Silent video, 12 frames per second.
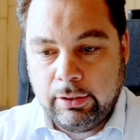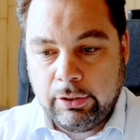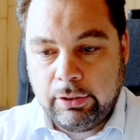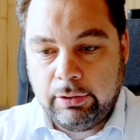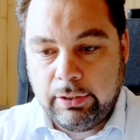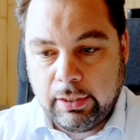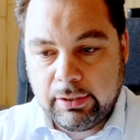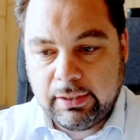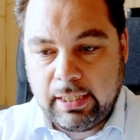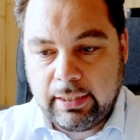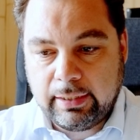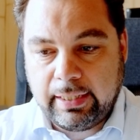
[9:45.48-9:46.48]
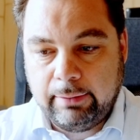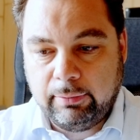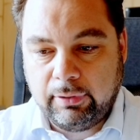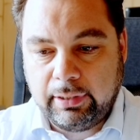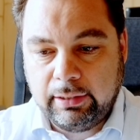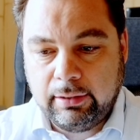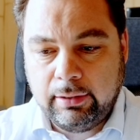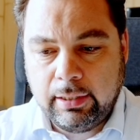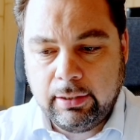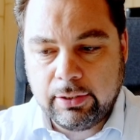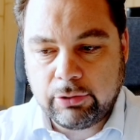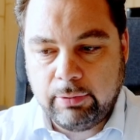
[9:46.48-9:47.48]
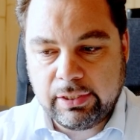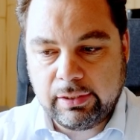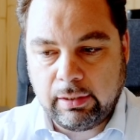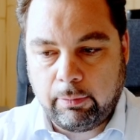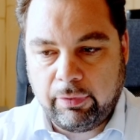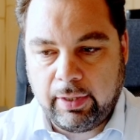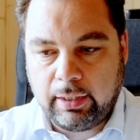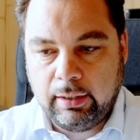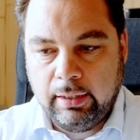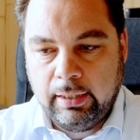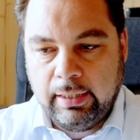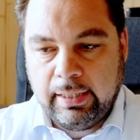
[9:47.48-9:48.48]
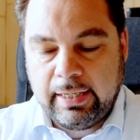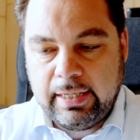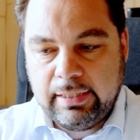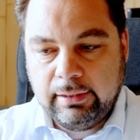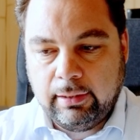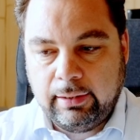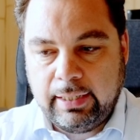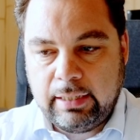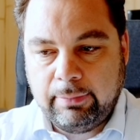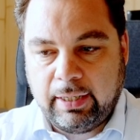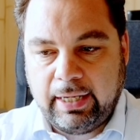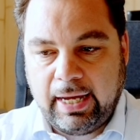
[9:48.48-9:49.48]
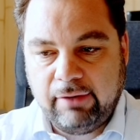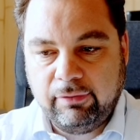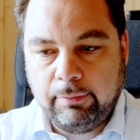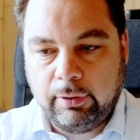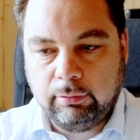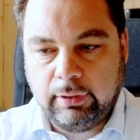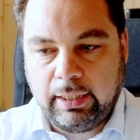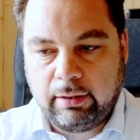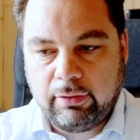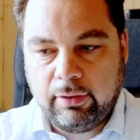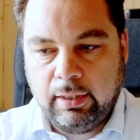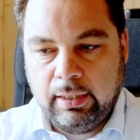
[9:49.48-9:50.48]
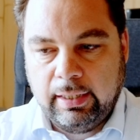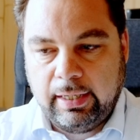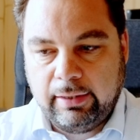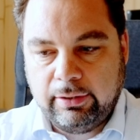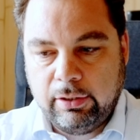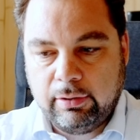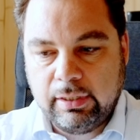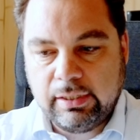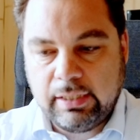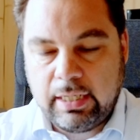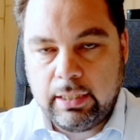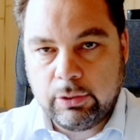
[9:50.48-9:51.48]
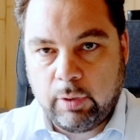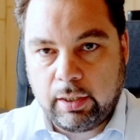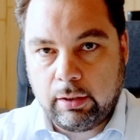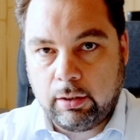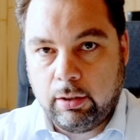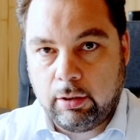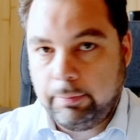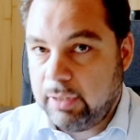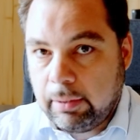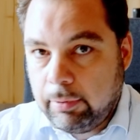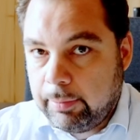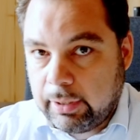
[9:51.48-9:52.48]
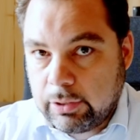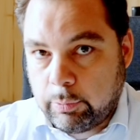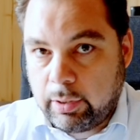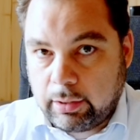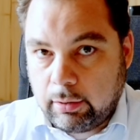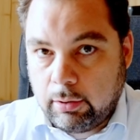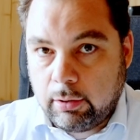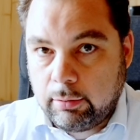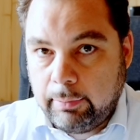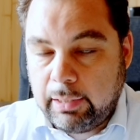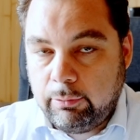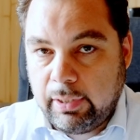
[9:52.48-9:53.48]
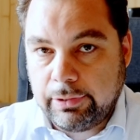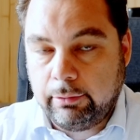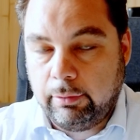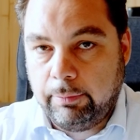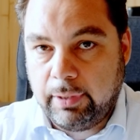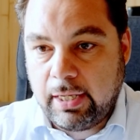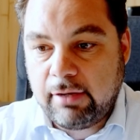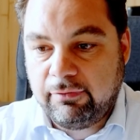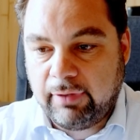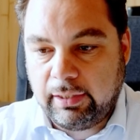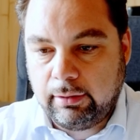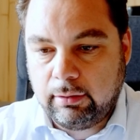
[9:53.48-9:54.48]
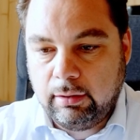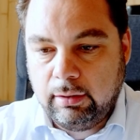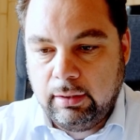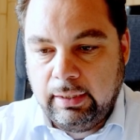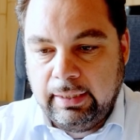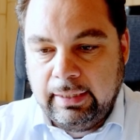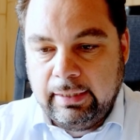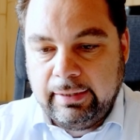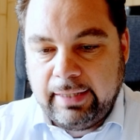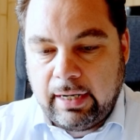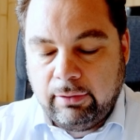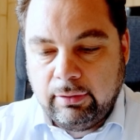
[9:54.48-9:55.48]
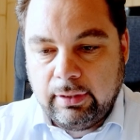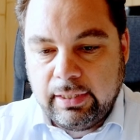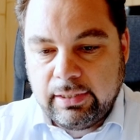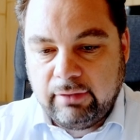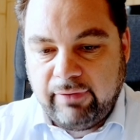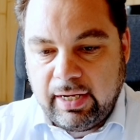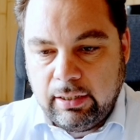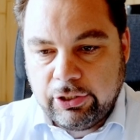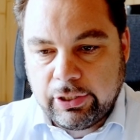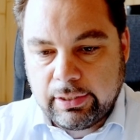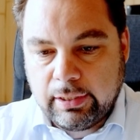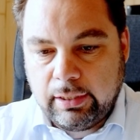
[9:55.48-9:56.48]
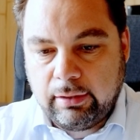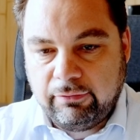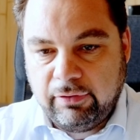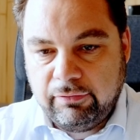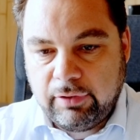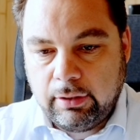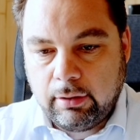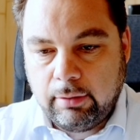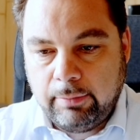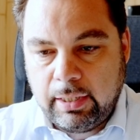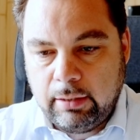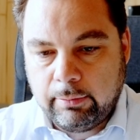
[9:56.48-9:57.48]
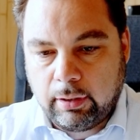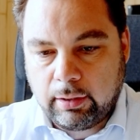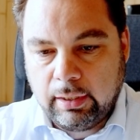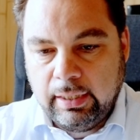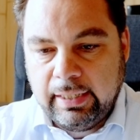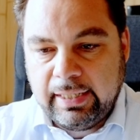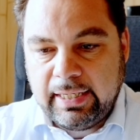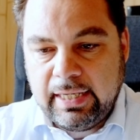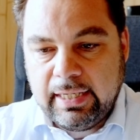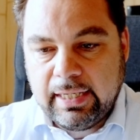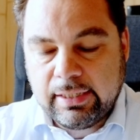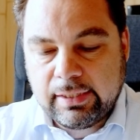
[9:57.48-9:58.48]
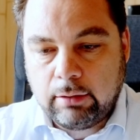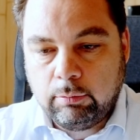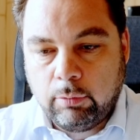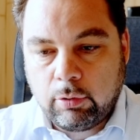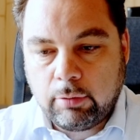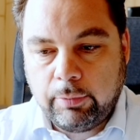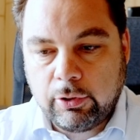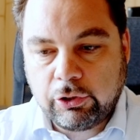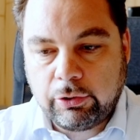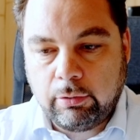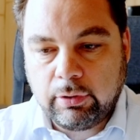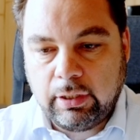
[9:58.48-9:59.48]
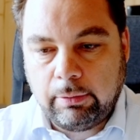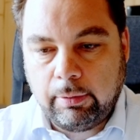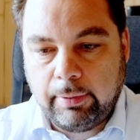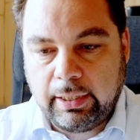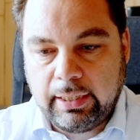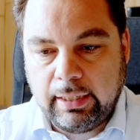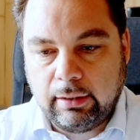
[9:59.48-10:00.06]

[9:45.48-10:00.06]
So he does take a gamble and he does risk something. He's in the lead by half a boat length. And you can see he's working hard, but everybody's working hard mid-race Olympic A final. Now, his advantage is that at the 1500 meter mark, he gets out more per stroke than everybody